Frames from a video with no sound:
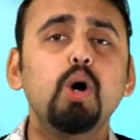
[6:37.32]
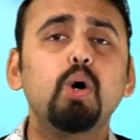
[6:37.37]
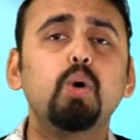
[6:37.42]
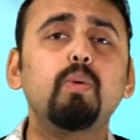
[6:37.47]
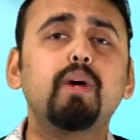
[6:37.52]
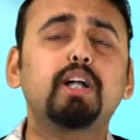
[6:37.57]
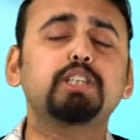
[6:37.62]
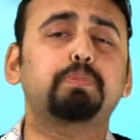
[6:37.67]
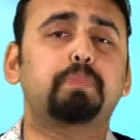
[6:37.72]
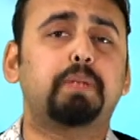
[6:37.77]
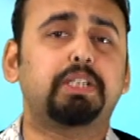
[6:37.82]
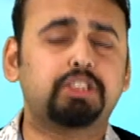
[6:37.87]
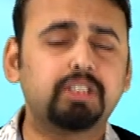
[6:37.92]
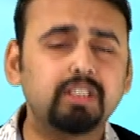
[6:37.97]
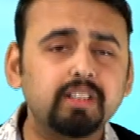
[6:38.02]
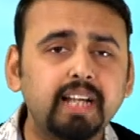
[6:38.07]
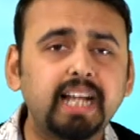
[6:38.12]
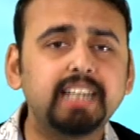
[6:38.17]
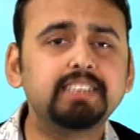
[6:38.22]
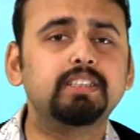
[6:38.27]
who are
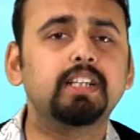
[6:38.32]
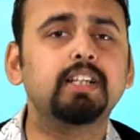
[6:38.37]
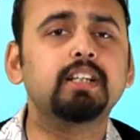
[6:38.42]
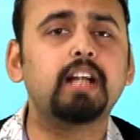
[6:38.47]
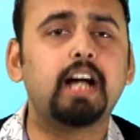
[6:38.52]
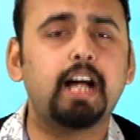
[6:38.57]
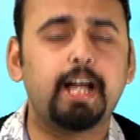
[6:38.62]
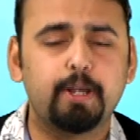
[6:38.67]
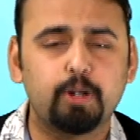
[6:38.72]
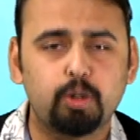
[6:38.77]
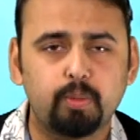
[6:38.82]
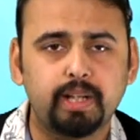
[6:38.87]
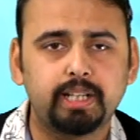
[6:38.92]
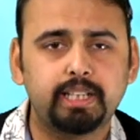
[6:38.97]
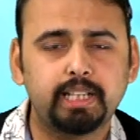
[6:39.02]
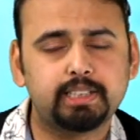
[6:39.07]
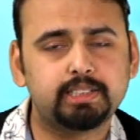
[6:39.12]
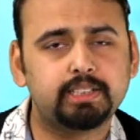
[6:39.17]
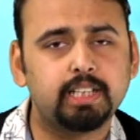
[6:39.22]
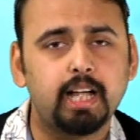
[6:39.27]
specialized in
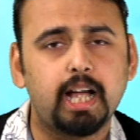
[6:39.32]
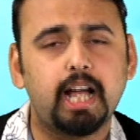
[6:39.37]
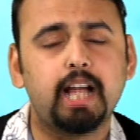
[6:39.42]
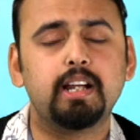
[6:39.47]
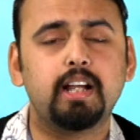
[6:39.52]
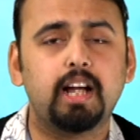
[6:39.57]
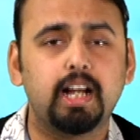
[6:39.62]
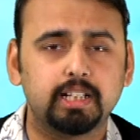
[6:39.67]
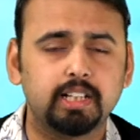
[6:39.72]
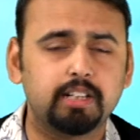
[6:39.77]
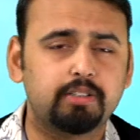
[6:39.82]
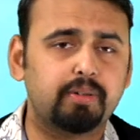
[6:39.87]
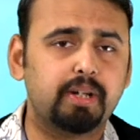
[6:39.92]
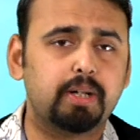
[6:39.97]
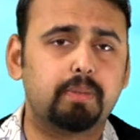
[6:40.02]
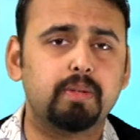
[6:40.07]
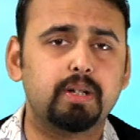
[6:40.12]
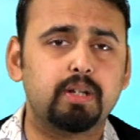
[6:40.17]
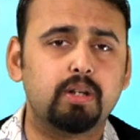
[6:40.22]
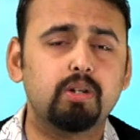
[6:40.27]
Ayurvedic and other
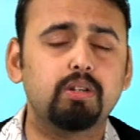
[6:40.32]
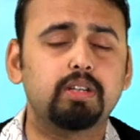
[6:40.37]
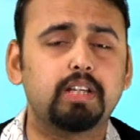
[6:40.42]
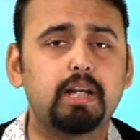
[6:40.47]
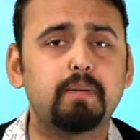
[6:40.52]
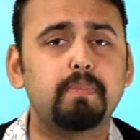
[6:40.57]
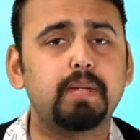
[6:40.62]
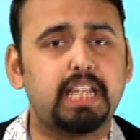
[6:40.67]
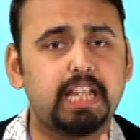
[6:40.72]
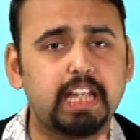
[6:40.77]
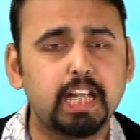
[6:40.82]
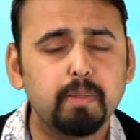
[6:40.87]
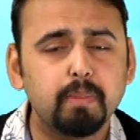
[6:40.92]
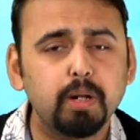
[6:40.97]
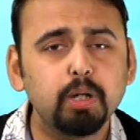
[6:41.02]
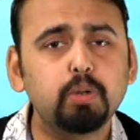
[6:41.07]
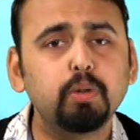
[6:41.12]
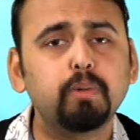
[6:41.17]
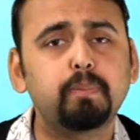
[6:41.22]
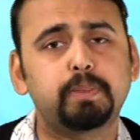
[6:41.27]
treatment, you know, they'll be
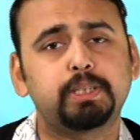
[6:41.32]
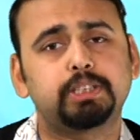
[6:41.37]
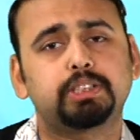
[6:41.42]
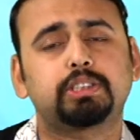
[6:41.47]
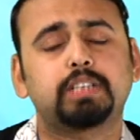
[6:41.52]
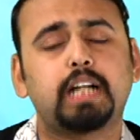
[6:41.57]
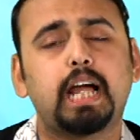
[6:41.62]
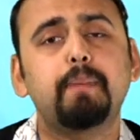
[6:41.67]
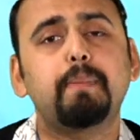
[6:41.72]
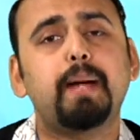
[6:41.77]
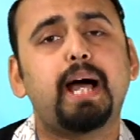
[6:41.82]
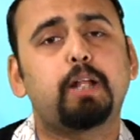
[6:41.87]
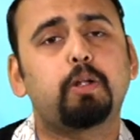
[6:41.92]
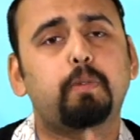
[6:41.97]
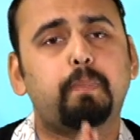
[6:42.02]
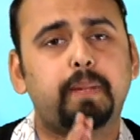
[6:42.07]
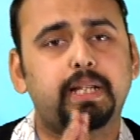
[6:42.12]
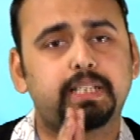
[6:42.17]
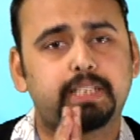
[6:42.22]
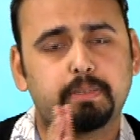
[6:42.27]
able to prescribe
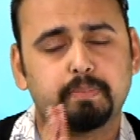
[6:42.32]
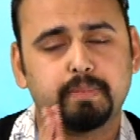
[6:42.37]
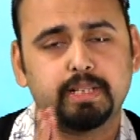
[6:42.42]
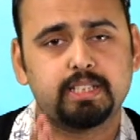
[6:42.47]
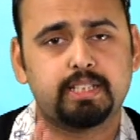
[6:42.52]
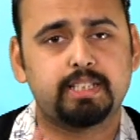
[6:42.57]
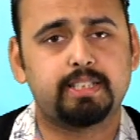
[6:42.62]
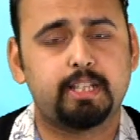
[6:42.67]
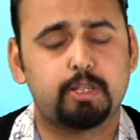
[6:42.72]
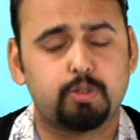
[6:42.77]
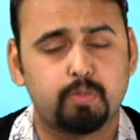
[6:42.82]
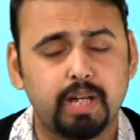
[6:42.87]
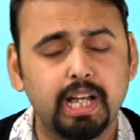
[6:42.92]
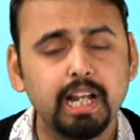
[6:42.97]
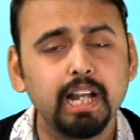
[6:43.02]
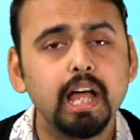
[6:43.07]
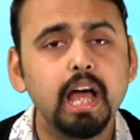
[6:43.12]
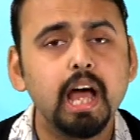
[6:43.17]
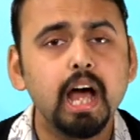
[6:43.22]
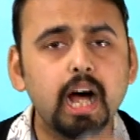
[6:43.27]
allopathic medicines as
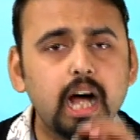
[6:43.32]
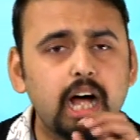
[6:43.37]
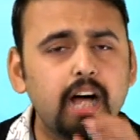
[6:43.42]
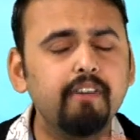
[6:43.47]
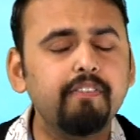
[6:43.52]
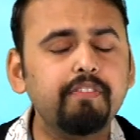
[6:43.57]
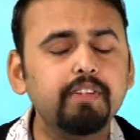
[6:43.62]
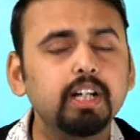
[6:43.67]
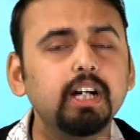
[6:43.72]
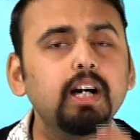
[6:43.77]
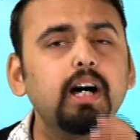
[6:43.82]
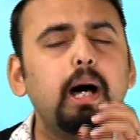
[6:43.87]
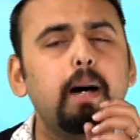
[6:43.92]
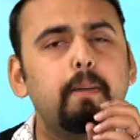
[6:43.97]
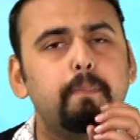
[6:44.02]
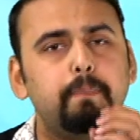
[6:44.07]
well after a